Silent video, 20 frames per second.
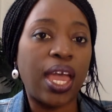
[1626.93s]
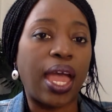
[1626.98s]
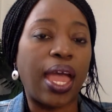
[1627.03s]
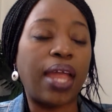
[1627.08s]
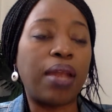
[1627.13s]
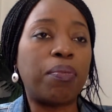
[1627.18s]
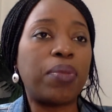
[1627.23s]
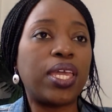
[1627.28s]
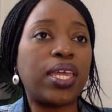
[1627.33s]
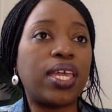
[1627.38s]

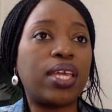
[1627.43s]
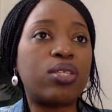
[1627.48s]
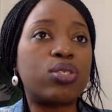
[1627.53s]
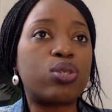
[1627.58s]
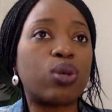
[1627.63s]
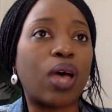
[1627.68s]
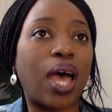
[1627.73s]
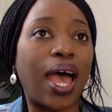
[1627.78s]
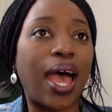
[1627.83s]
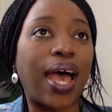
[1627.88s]
and begin
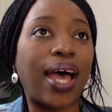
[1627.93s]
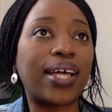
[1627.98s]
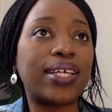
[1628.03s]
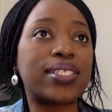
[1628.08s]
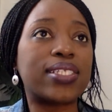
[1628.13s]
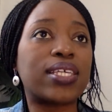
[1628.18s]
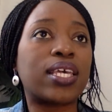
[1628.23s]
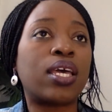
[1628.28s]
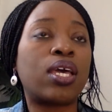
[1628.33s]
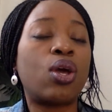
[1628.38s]
to
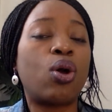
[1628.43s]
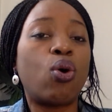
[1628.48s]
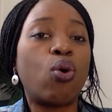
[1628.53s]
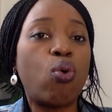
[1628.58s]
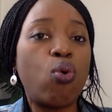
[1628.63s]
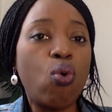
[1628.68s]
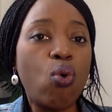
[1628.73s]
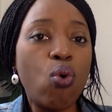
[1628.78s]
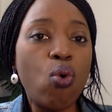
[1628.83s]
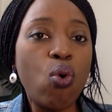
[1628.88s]
ask
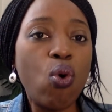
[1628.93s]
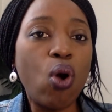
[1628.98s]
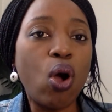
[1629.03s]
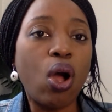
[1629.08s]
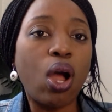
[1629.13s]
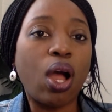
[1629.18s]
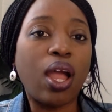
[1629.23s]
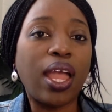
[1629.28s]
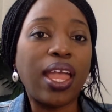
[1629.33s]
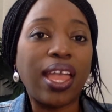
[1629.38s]

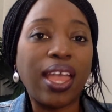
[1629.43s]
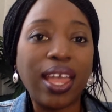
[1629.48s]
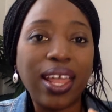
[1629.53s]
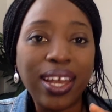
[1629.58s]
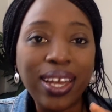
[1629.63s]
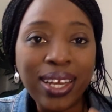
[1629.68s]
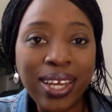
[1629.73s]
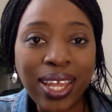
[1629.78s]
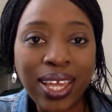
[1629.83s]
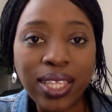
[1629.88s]
who
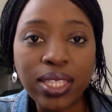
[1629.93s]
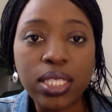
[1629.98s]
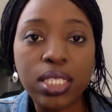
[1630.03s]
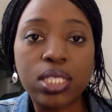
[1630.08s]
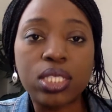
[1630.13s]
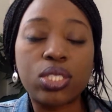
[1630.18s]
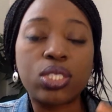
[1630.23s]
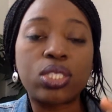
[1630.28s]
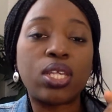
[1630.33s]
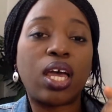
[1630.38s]

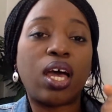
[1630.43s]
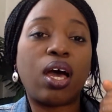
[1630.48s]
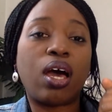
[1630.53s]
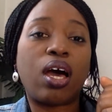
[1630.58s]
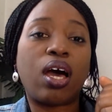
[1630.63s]
needs